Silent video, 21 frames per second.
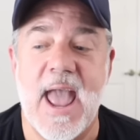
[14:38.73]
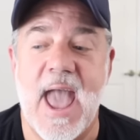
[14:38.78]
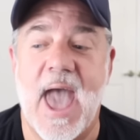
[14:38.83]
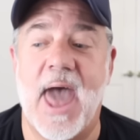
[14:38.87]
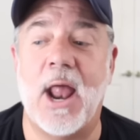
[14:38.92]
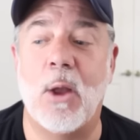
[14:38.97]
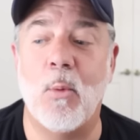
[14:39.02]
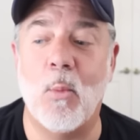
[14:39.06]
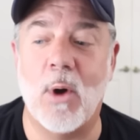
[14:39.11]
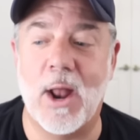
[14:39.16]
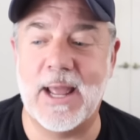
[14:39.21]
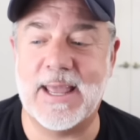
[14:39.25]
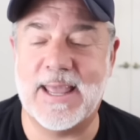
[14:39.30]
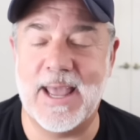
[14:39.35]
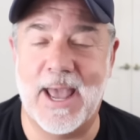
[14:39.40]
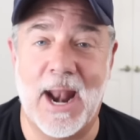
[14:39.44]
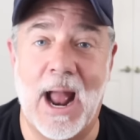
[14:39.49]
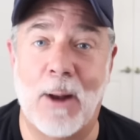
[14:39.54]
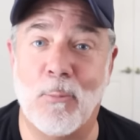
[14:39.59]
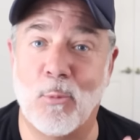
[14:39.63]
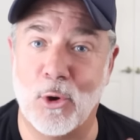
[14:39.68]
And I want to
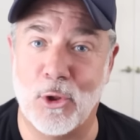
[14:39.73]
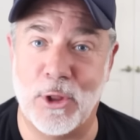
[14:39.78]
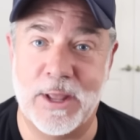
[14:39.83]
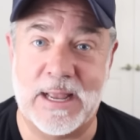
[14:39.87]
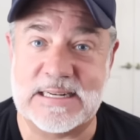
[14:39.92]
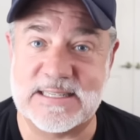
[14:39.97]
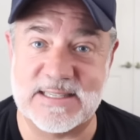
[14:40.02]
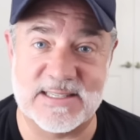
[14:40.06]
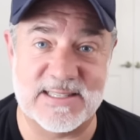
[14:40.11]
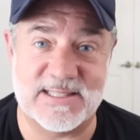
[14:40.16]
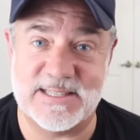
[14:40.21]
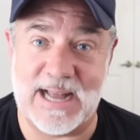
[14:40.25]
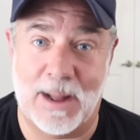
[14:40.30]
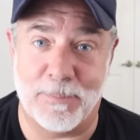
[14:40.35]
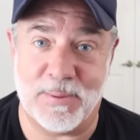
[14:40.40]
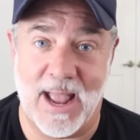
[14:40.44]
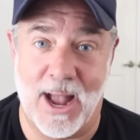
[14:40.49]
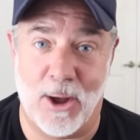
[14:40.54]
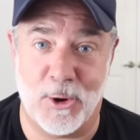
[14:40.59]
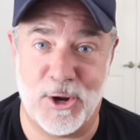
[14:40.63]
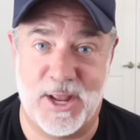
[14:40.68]
get, I'm really into the step
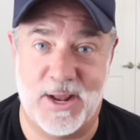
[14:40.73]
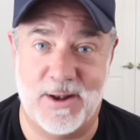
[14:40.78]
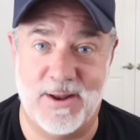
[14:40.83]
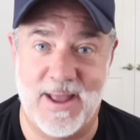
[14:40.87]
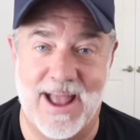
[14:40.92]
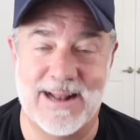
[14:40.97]
counting.